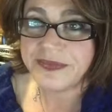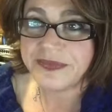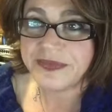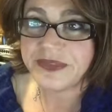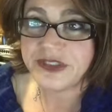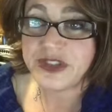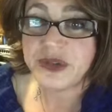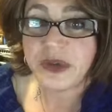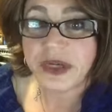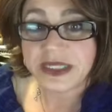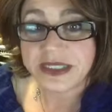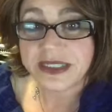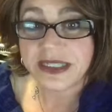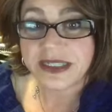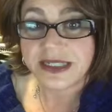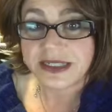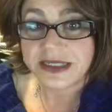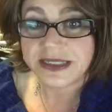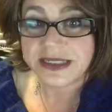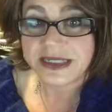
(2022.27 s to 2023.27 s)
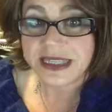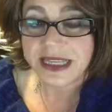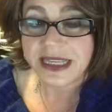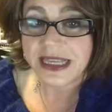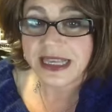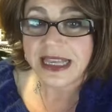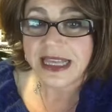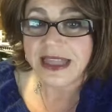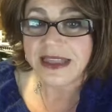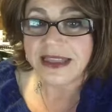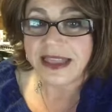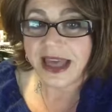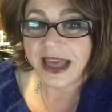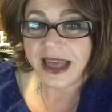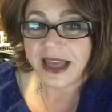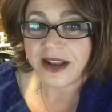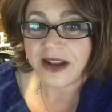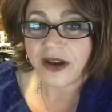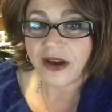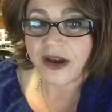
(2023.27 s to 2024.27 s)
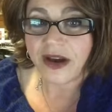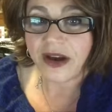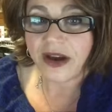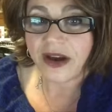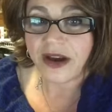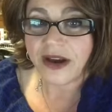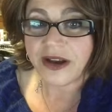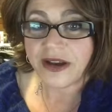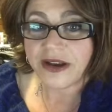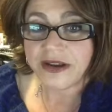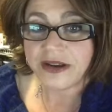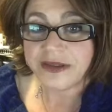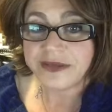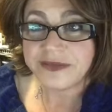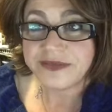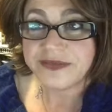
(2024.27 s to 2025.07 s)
choices that are